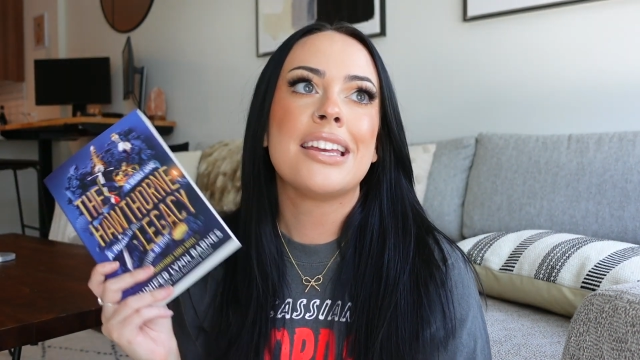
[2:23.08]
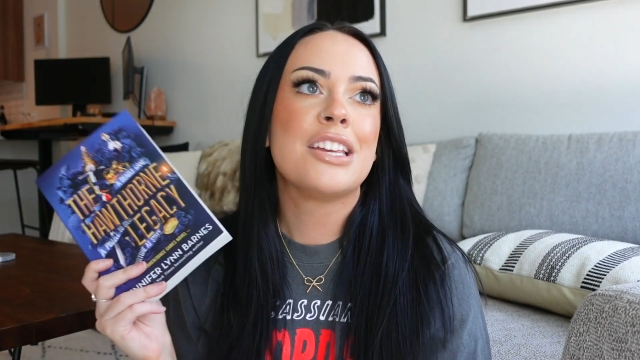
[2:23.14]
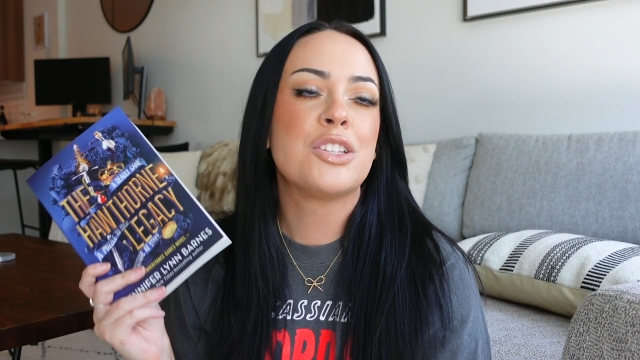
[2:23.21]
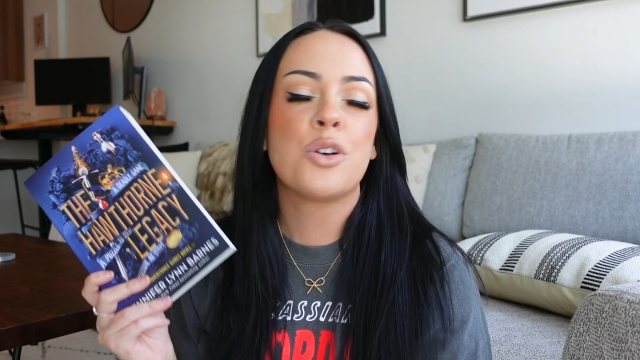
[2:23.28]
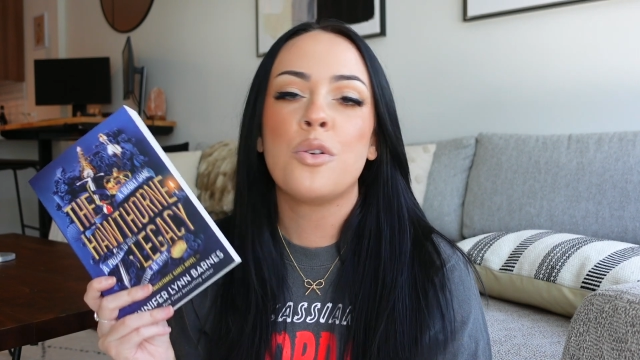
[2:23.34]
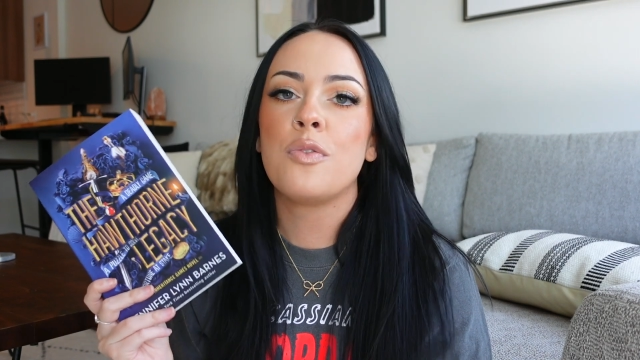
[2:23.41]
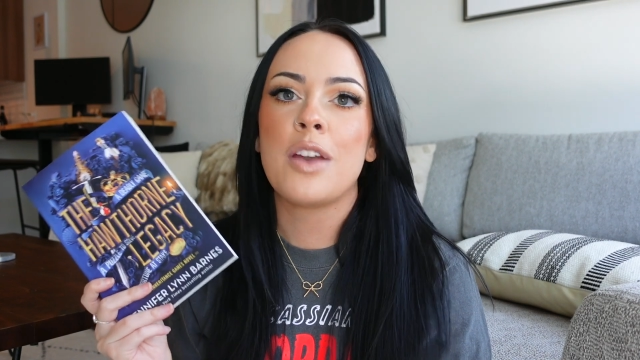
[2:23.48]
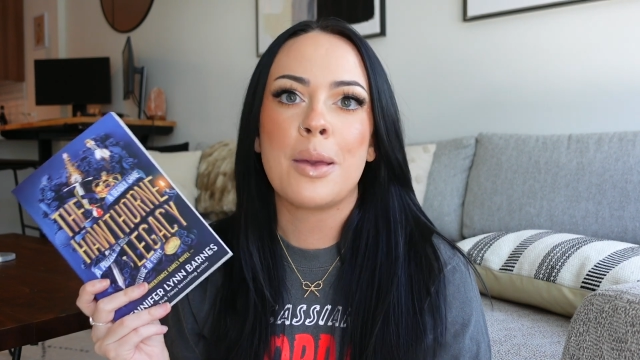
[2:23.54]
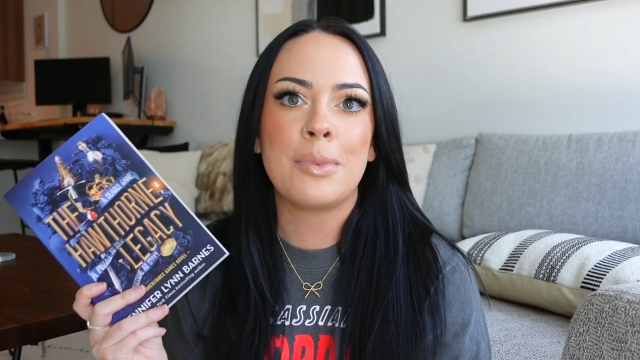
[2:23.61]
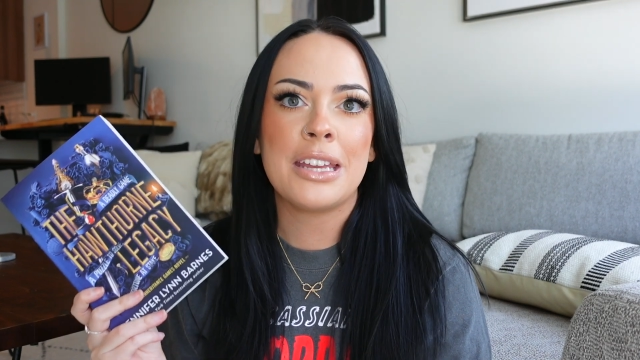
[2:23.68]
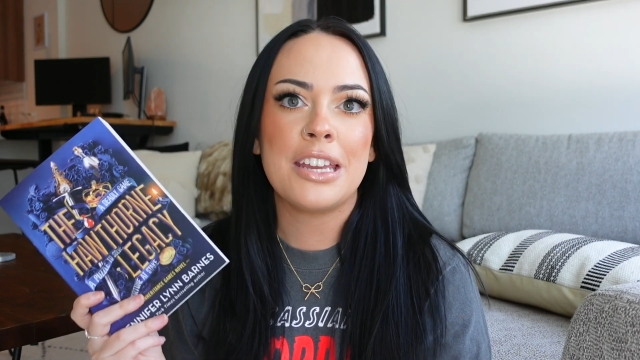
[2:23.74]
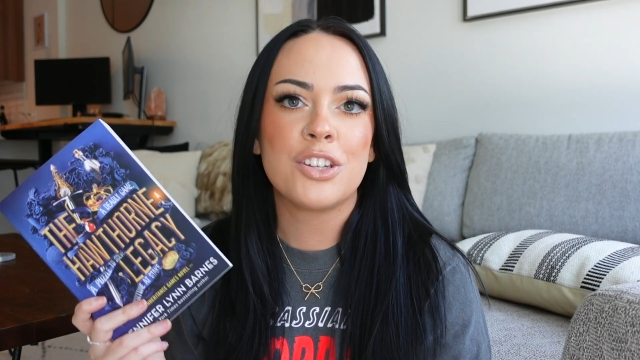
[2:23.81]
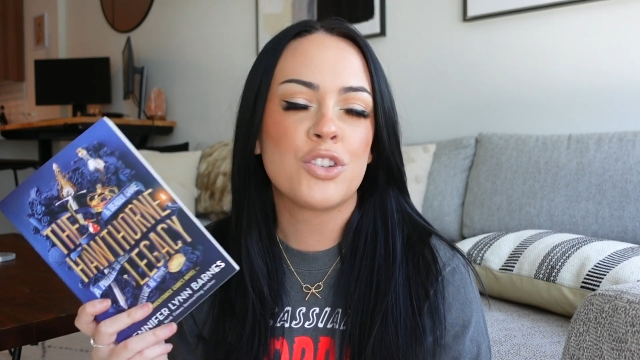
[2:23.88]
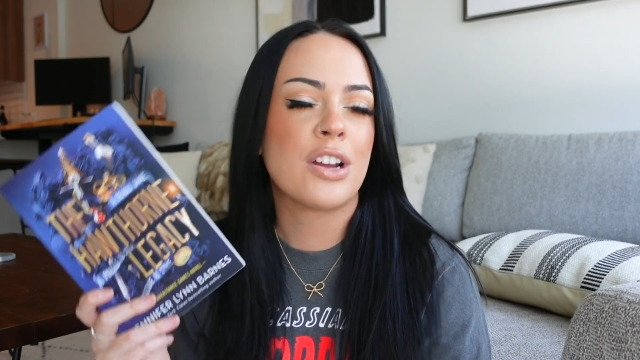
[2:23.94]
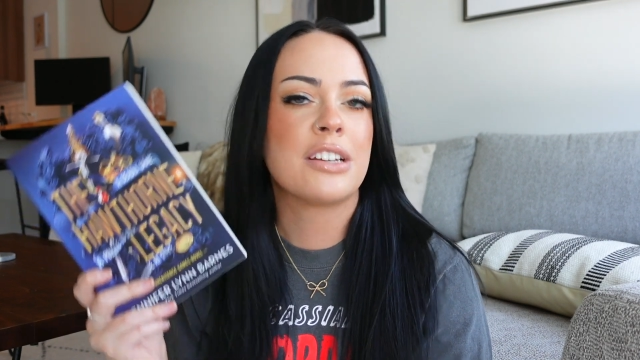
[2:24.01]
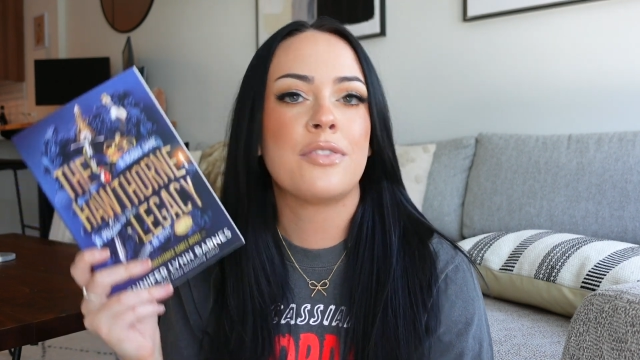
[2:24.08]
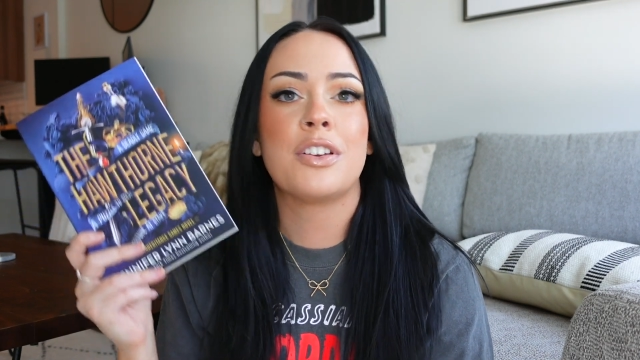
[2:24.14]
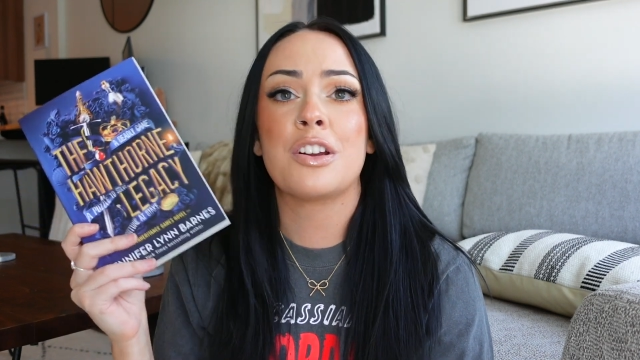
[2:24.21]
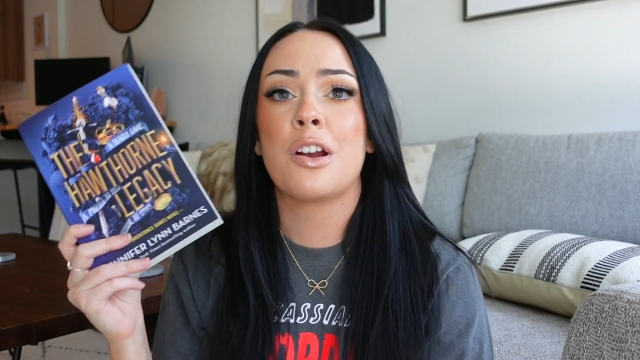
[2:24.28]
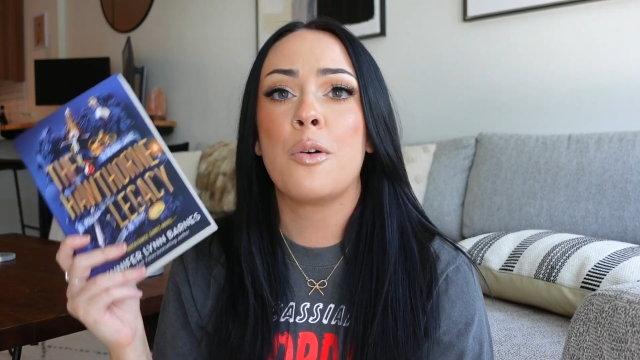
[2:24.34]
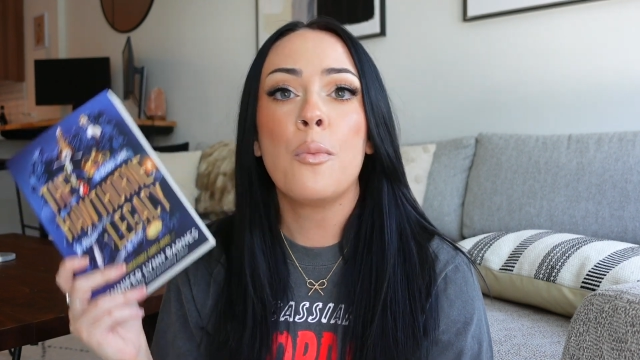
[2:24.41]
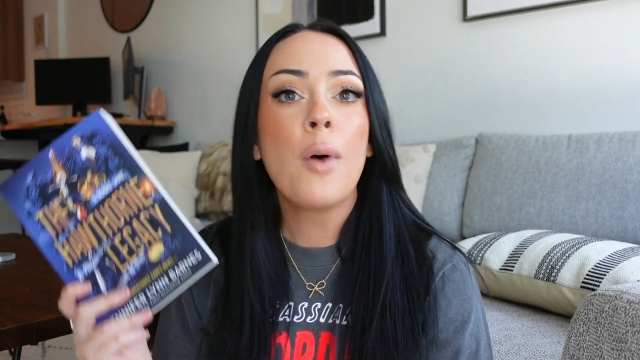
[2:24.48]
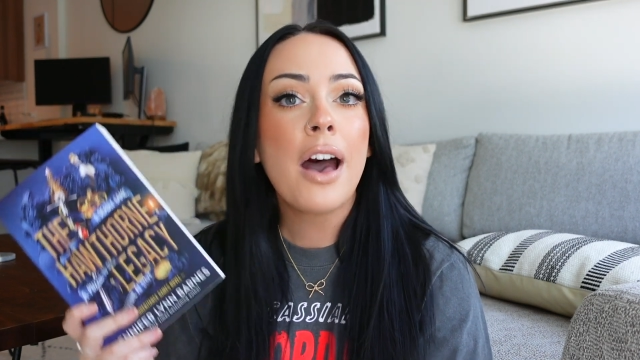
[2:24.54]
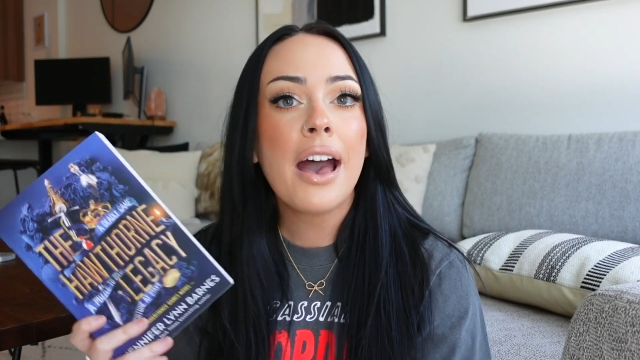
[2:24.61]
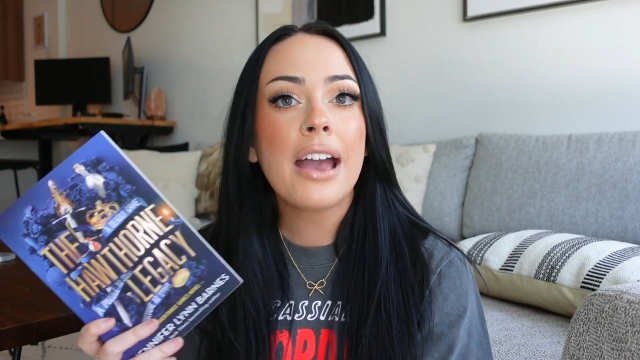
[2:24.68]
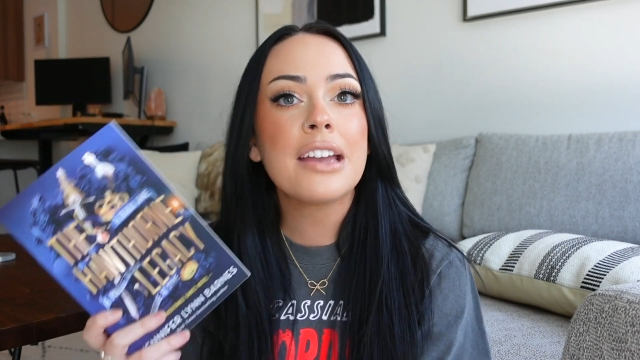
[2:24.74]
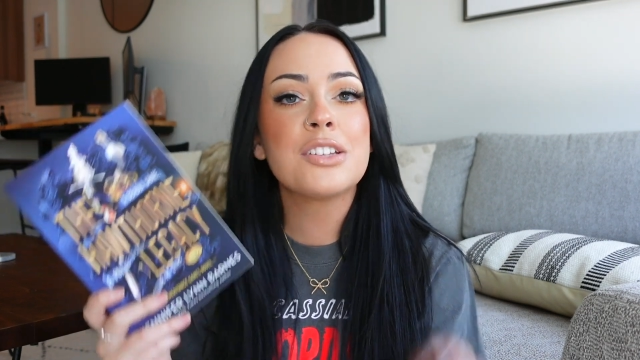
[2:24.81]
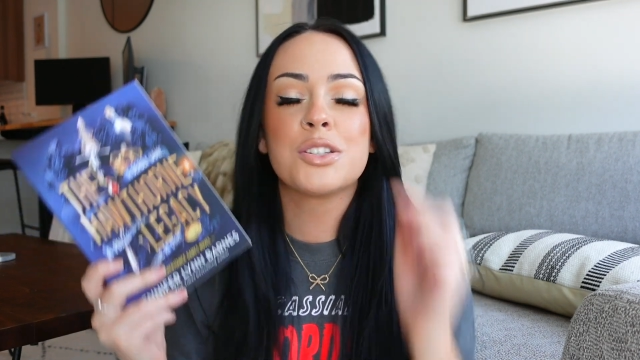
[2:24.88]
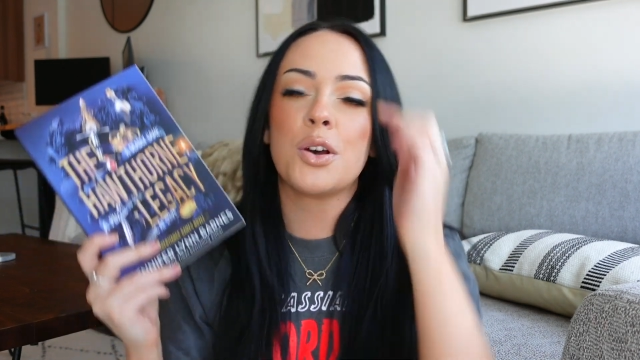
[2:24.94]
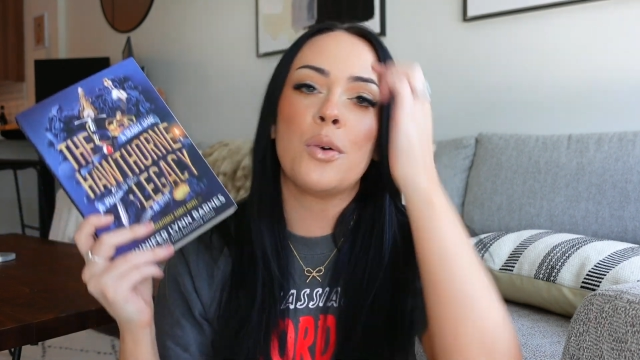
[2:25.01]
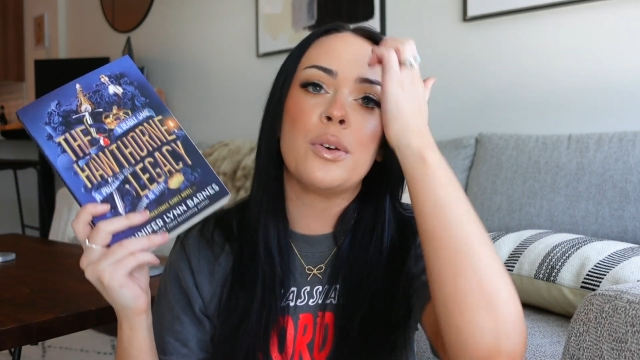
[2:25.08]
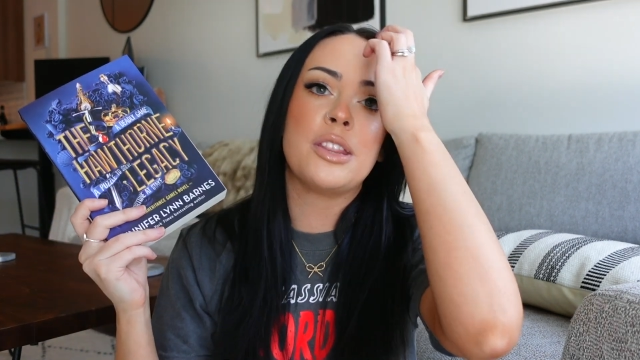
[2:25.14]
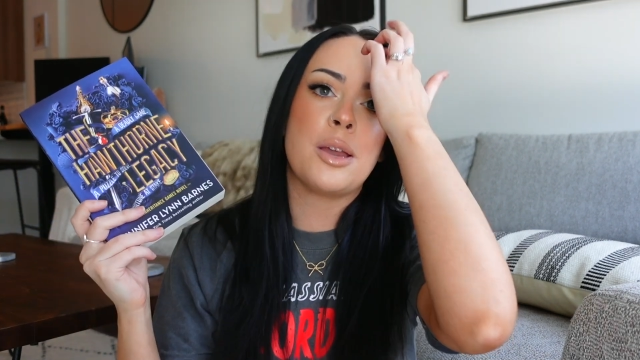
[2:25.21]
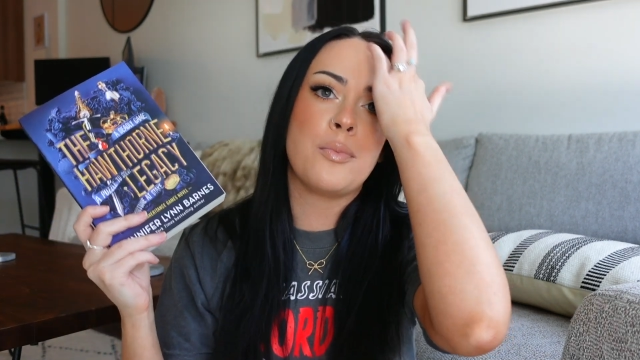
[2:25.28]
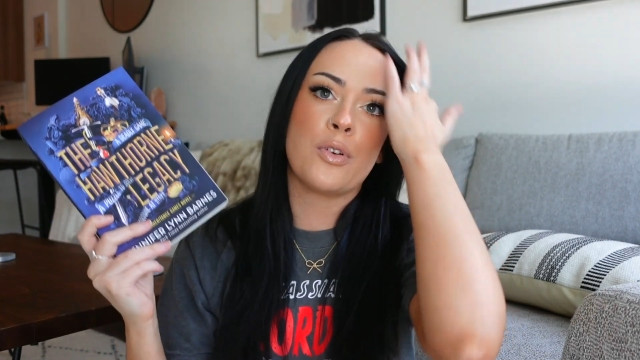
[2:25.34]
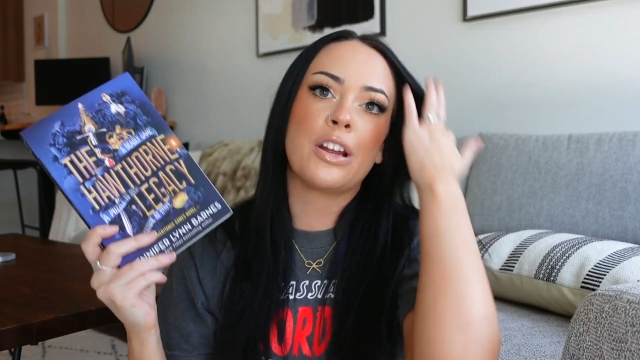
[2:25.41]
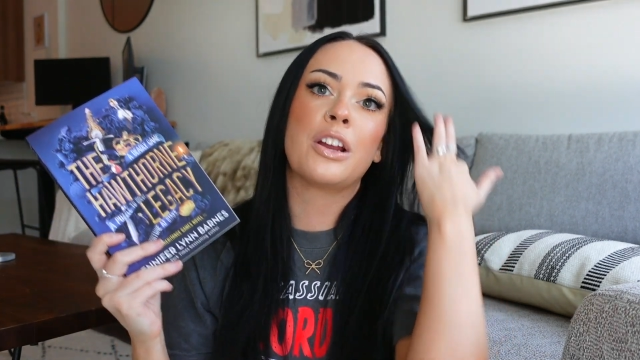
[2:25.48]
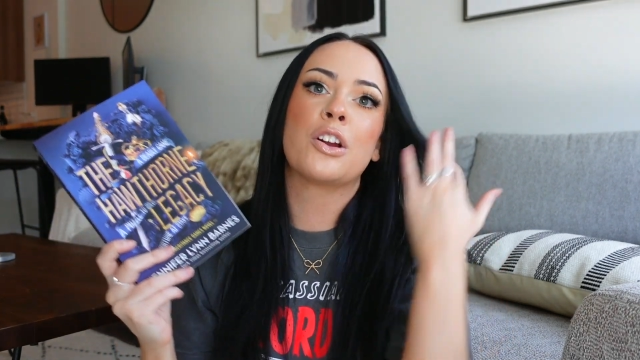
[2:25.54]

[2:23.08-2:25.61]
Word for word: his whole family is trying to figure out why so they bring